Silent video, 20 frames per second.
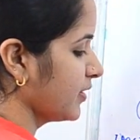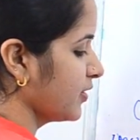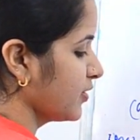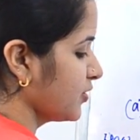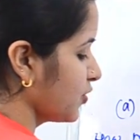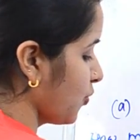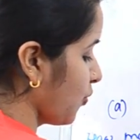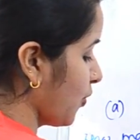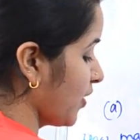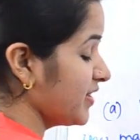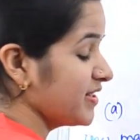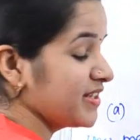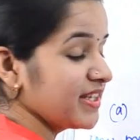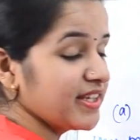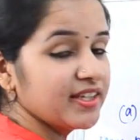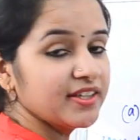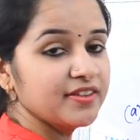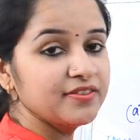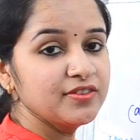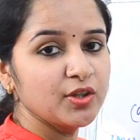So once they
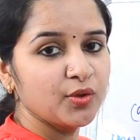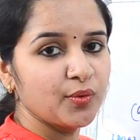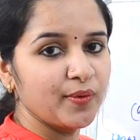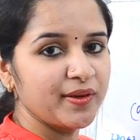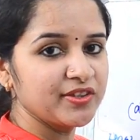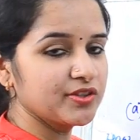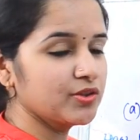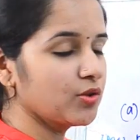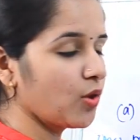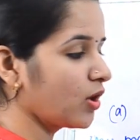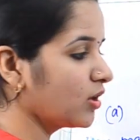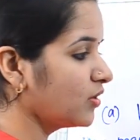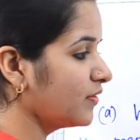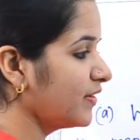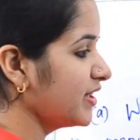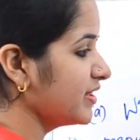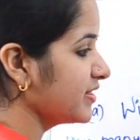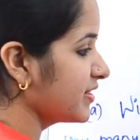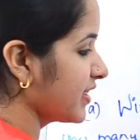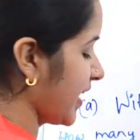give the question,
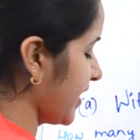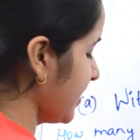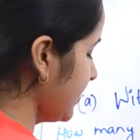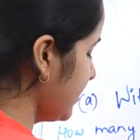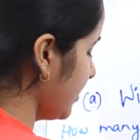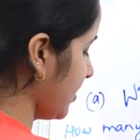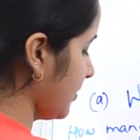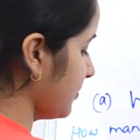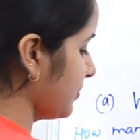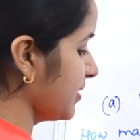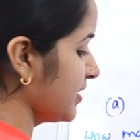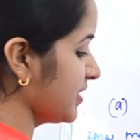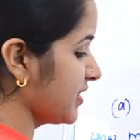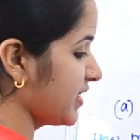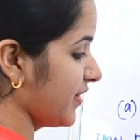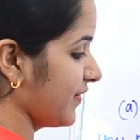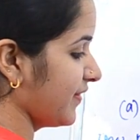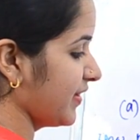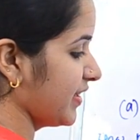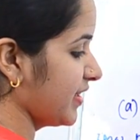always write the numbers
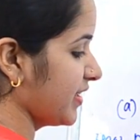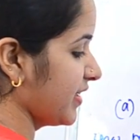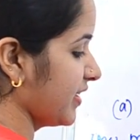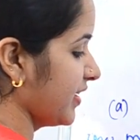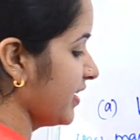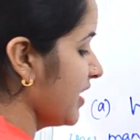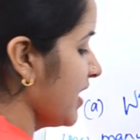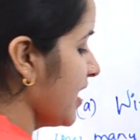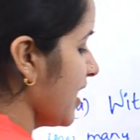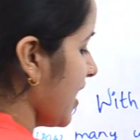given here